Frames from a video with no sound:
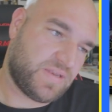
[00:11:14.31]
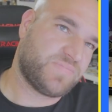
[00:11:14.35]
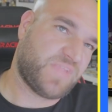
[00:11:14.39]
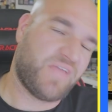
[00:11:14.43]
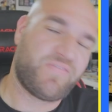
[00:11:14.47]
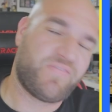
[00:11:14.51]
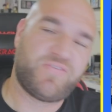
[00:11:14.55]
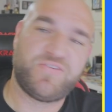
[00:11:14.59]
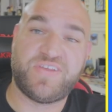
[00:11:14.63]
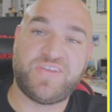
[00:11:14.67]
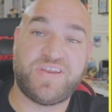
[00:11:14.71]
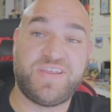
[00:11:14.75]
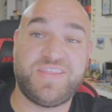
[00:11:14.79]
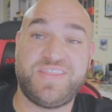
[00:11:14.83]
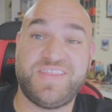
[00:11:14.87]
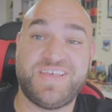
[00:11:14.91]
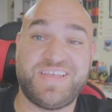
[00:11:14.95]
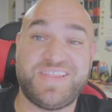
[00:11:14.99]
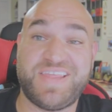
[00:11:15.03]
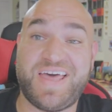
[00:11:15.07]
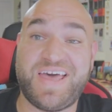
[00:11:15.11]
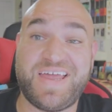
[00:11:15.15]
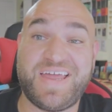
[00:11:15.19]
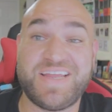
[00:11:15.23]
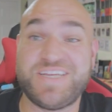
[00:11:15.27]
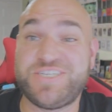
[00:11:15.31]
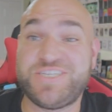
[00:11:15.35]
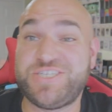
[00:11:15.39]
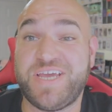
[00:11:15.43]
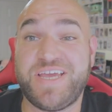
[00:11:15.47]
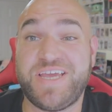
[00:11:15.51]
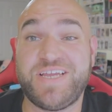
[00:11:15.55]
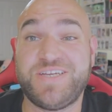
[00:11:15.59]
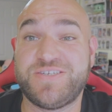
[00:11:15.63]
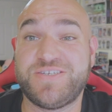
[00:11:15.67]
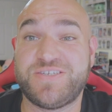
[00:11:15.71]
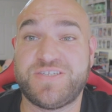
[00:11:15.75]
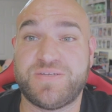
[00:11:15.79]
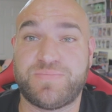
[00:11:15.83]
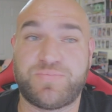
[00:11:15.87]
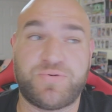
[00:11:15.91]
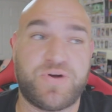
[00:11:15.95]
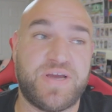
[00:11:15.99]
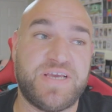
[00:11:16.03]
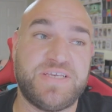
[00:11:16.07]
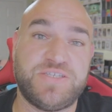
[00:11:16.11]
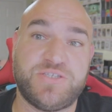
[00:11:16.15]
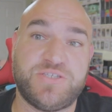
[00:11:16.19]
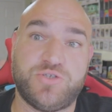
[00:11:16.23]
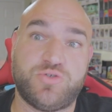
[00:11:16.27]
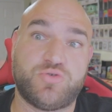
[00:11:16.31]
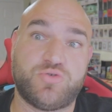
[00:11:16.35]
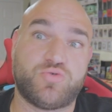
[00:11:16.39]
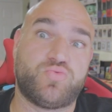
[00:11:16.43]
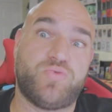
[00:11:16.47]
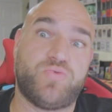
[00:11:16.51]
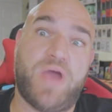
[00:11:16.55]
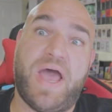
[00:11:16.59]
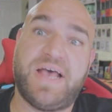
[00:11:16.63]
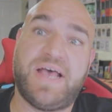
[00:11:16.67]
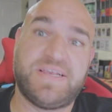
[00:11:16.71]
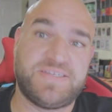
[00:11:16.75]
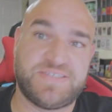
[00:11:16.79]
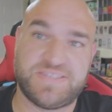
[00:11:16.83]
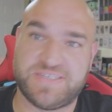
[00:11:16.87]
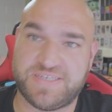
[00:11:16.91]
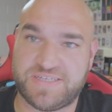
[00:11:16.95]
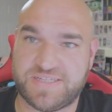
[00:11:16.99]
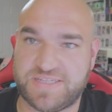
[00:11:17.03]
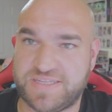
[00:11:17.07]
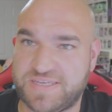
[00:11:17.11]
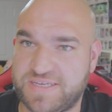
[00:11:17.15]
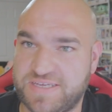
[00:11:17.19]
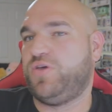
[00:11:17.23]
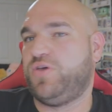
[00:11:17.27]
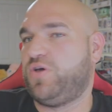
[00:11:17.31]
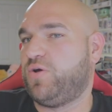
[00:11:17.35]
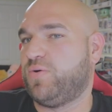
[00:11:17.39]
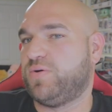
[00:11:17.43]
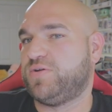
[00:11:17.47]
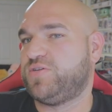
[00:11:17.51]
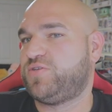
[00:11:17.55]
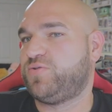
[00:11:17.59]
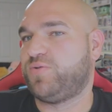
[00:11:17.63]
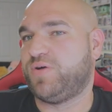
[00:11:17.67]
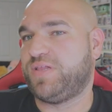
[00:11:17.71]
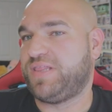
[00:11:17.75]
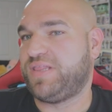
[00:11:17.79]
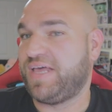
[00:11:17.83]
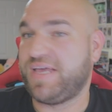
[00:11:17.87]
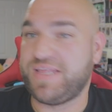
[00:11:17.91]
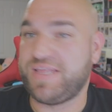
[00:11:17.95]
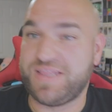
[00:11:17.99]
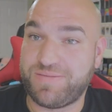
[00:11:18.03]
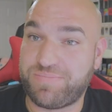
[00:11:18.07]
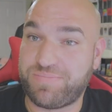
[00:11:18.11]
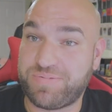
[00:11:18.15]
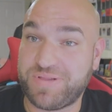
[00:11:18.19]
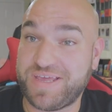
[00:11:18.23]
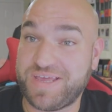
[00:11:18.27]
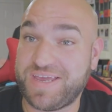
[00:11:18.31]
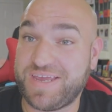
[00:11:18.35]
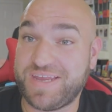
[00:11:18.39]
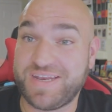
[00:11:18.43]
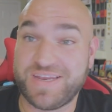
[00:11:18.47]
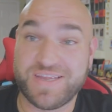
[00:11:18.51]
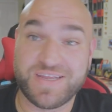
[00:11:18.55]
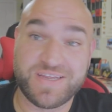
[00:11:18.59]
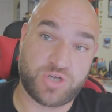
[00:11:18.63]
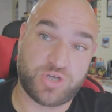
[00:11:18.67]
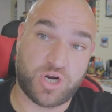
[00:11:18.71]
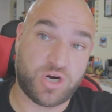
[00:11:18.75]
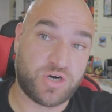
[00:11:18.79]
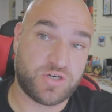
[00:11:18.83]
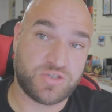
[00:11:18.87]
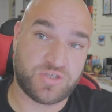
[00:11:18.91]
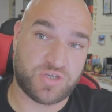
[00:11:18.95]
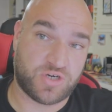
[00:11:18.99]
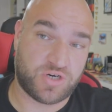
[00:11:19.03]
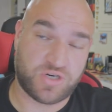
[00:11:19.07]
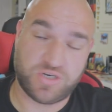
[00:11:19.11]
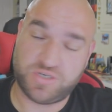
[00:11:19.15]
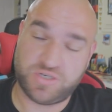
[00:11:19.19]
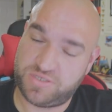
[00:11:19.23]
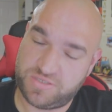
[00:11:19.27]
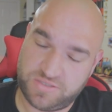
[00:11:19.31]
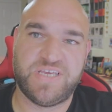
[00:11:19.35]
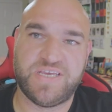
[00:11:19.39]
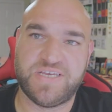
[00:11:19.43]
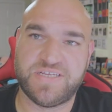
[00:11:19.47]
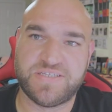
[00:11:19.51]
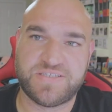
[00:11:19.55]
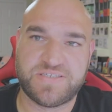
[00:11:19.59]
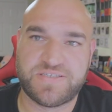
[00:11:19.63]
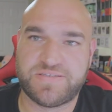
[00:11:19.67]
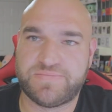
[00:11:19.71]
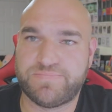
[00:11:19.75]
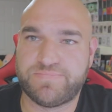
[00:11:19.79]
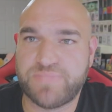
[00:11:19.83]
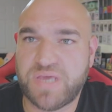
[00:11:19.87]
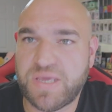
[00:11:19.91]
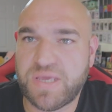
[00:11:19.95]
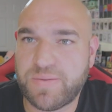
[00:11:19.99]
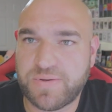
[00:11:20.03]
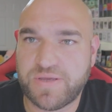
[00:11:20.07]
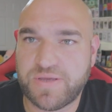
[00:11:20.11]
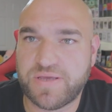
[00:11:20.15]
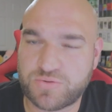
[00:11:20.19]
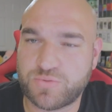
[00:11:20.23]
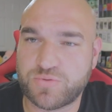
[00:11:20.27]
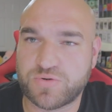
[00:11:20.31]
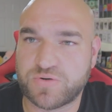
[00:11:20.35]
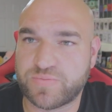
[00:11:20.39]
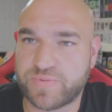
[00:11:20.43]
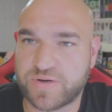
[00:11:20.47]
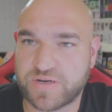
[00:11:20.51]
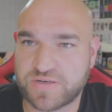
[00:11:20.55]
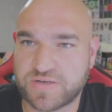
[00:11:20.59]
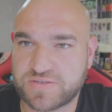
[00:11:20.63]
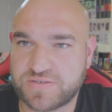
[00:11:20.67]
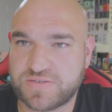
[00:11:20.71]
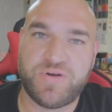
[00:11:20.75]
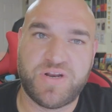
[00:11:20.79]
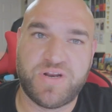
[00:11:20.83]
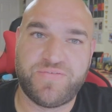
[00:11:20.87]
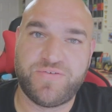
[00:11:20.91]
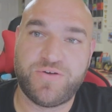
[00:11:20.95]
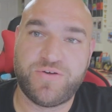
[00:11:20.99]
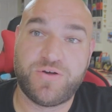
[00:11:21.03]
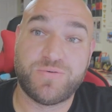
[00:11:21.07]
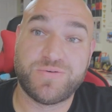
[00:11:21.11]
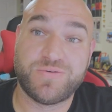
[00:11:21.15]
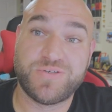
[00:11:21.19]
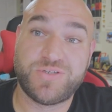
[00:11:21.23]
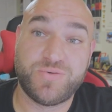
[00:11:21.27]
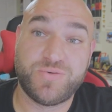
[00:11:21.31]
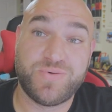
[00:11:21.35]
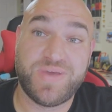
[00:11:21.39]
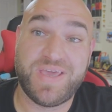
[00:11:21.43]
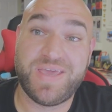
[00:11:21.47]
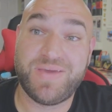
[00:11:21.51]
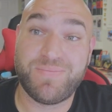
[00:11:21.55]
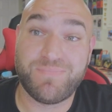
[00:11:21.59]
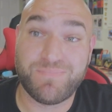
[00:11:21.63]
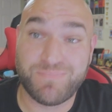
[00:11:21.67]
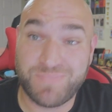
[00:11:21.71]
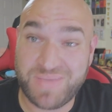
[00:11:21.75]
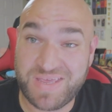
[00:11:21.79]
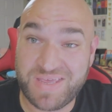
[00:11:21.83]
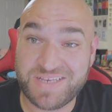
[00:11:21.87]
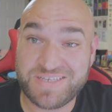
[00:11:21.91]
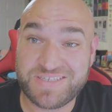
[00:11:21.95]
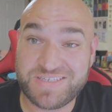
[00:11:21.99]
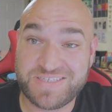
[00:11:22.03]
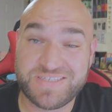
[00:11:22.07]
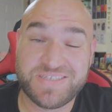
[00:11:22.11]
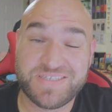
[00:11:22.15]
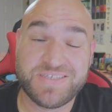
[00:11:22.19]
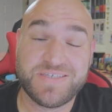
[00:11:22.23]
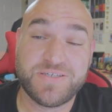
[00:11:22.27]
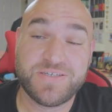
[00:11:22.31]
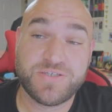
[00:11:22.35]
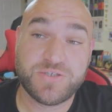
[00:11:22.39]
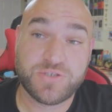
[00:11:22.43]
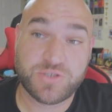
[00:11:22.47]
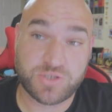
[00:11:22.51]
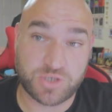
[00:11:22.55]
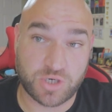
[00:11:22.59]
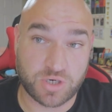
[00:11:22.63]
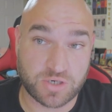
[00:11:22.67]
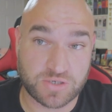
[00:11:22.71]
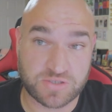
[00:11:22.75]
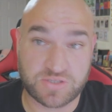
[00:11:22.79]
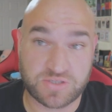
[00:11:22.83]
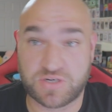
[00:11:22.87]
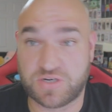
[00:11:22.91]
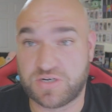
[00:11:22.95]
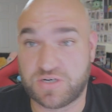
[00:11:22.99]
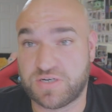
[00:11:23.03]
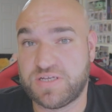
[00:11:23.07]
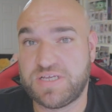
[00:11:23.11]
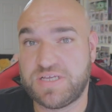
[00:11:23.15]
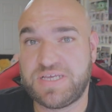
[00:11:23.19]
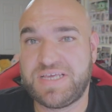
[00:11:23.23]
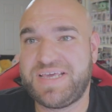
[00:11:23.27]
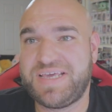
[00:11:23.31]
if there's anything like that, it changes the price drastically. You go into a lightly played Charizard, it's maybe 200 bucks. But if you go into a mint Charizard,